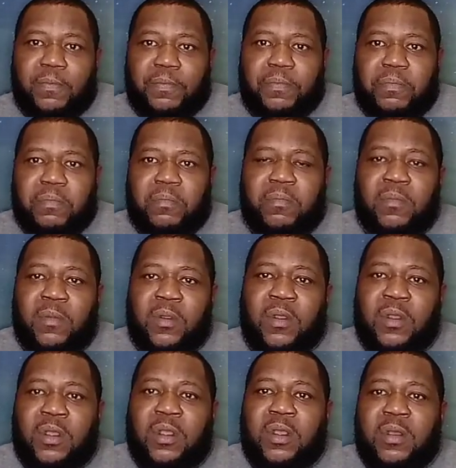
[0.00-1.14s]
but you want to be
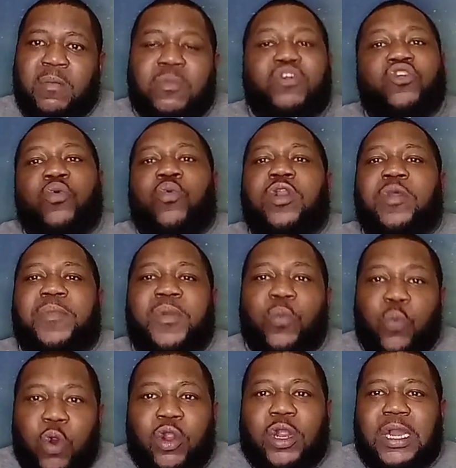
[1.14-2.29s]
working at something and
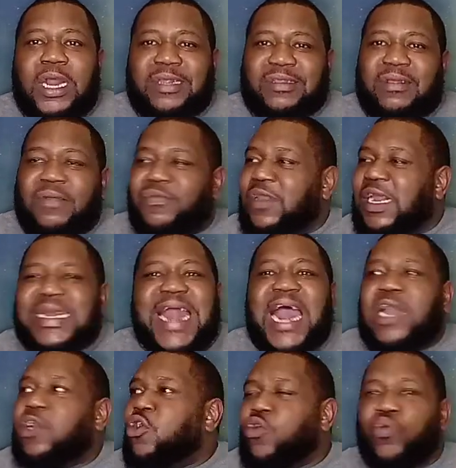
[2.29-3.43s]
not know which
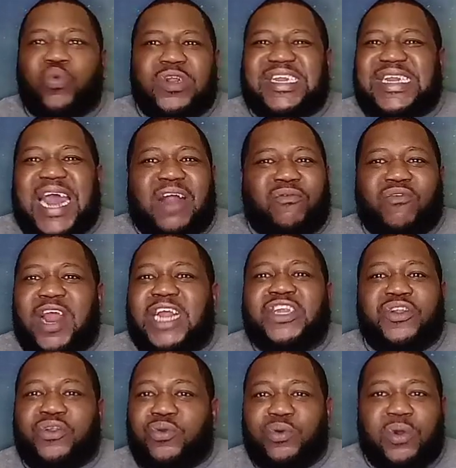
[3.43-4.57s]
direction you're going,
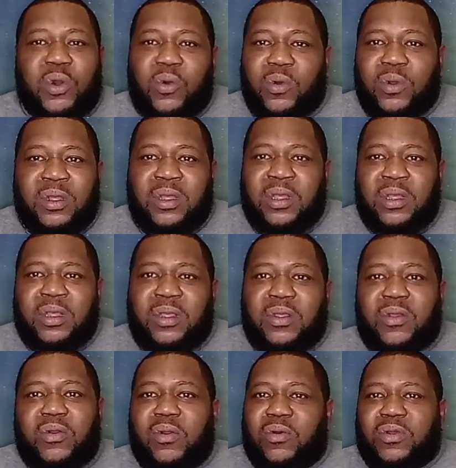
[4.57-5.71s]
you know, because you're all
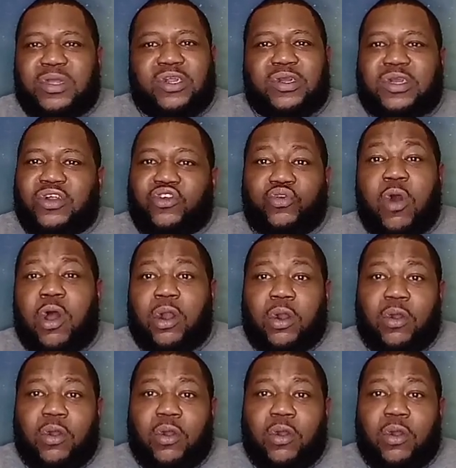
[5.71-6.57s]
over the place with it.